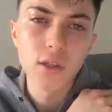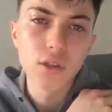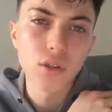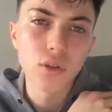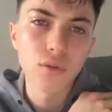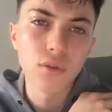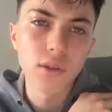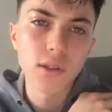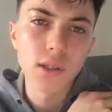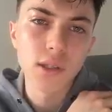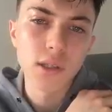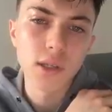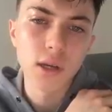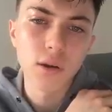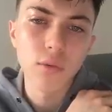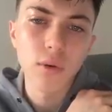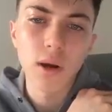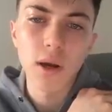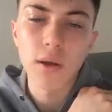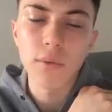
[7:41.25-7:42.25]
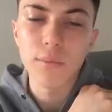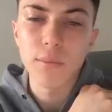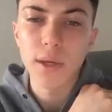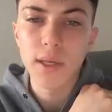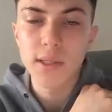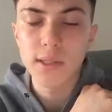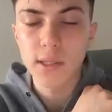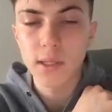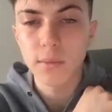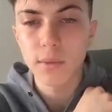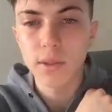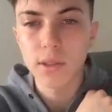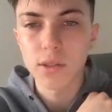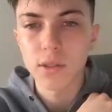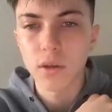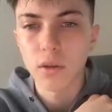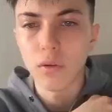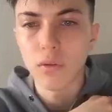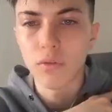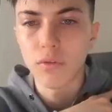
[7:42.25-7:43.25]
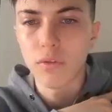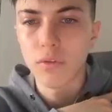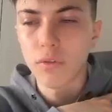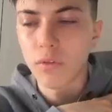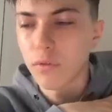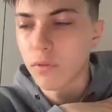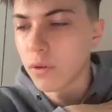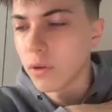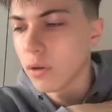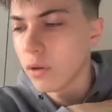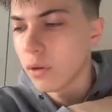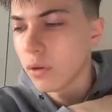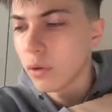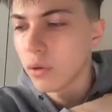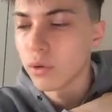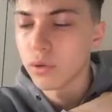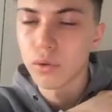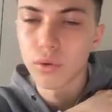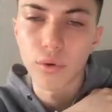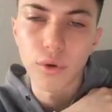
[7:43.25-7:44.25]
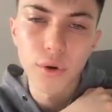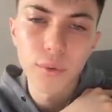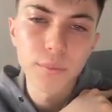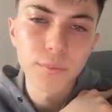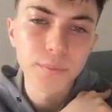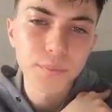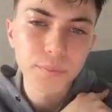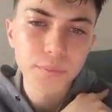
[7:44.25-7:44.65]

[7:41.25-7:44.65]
So this is how I'm basing myself long term.